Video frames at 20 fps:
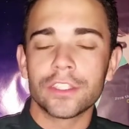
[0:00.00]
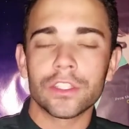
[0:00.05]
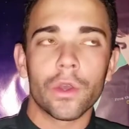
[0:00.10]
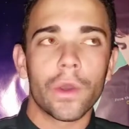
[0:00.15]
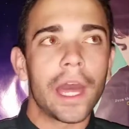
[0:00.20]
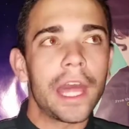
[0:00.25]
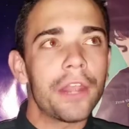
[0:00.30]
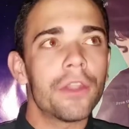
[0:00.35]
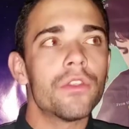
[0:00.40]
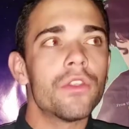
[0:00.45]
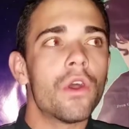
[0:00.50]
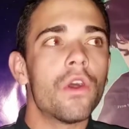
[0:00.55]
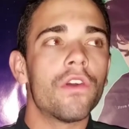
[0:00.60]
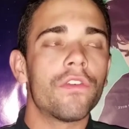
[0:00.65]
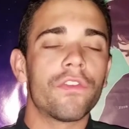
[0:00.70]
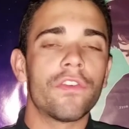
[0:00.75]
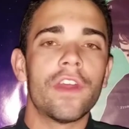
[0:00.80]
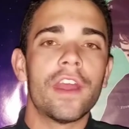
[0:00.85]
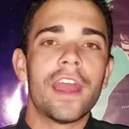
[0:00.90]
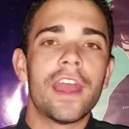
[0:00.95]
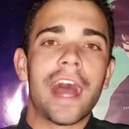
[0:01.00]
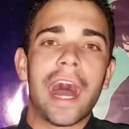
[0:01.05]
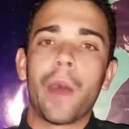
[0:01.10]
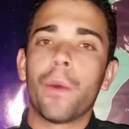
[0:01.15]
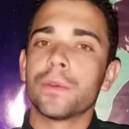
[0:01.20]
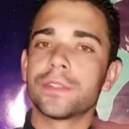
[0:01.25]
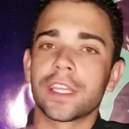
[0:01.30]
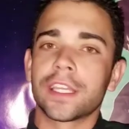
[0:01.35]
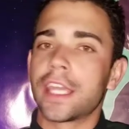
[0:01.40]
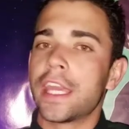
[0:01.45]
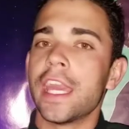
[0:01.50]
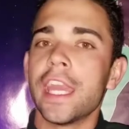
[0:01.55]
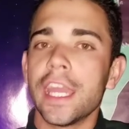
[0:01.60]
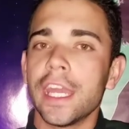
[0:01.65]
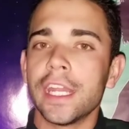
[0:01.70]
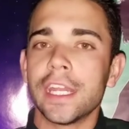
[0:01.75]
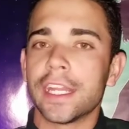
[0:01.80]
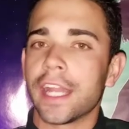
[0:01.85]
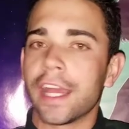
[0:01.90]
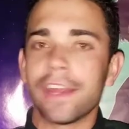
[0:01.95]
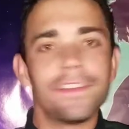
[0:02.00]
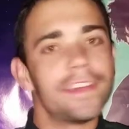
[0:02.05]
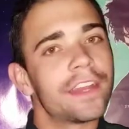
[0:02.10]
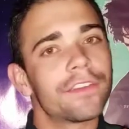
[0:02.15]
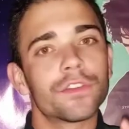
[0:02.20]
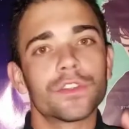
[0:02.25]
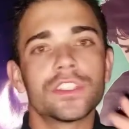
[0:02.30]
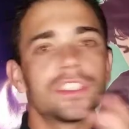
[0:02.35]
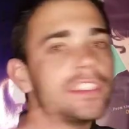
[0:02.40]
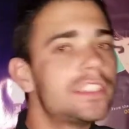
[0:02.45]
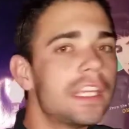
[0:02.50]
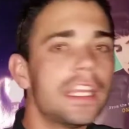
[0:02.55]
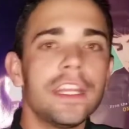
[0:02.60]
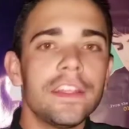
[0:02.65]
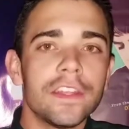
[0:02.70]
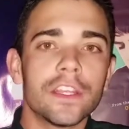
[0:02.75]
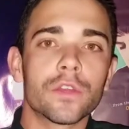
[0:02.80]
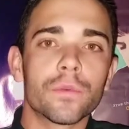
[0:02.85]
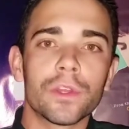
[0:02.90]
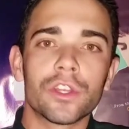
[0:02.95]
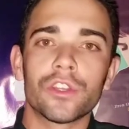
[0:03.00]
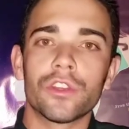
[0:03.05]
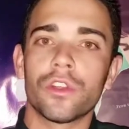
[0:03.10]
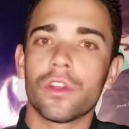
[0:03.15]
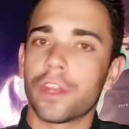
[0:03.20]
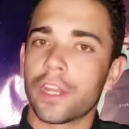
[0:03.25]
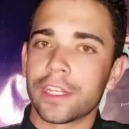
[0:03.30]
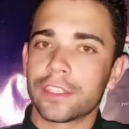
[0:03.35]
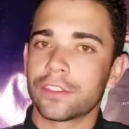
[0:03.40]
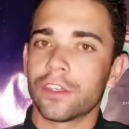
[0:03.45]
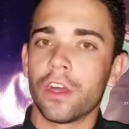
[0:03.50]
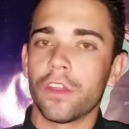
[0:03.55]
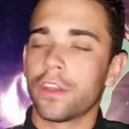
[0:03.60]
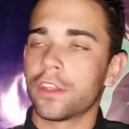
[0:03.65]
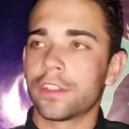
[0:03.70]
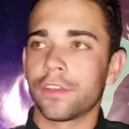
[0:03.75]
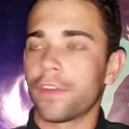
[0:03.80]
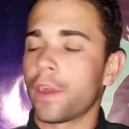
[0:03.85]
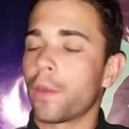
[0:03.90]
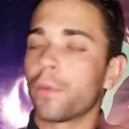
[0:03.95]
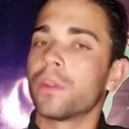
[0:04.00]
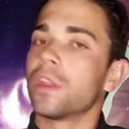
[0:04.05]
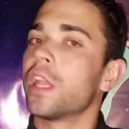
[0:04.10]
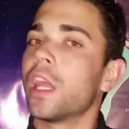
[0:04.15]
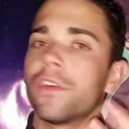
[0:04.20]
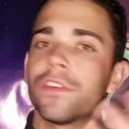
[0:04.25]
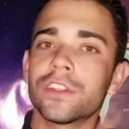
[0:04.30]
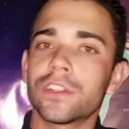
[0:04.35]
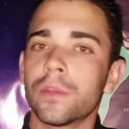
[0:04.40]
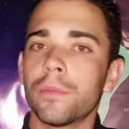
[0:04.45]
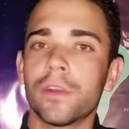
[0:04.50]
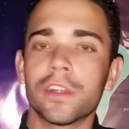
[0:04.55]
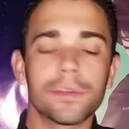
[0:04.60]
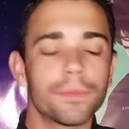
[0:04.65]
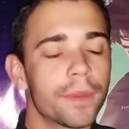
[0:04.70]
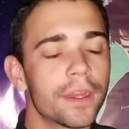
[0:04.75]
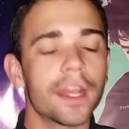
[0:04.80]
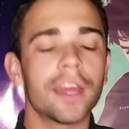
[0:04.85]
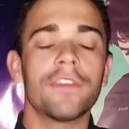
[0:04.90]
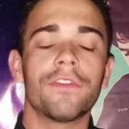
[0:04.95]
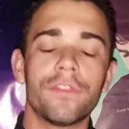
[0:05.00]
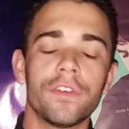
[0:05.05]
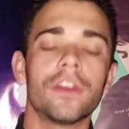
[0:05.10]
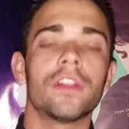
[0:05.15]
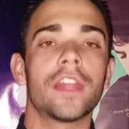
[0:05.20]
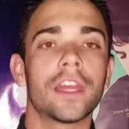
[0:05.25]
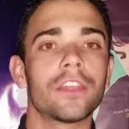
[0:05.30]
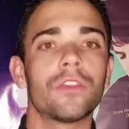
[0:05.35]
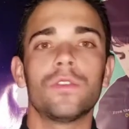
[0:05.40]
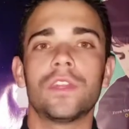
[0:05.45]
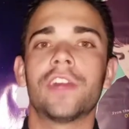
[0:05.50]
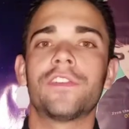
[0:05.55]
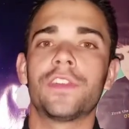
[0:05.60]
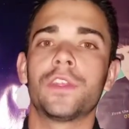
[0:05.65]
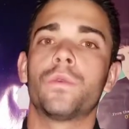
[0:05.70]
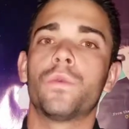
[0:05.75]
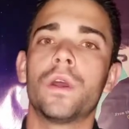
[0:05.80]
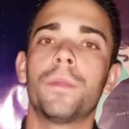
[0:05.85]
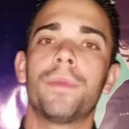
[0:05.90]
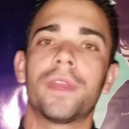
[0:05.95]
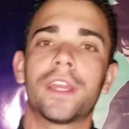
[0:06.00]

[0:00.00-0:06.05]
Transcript: So I don't know if I was a kid and I had never seen the original and I saw this, if I would love it so much, but I feel like you definitely would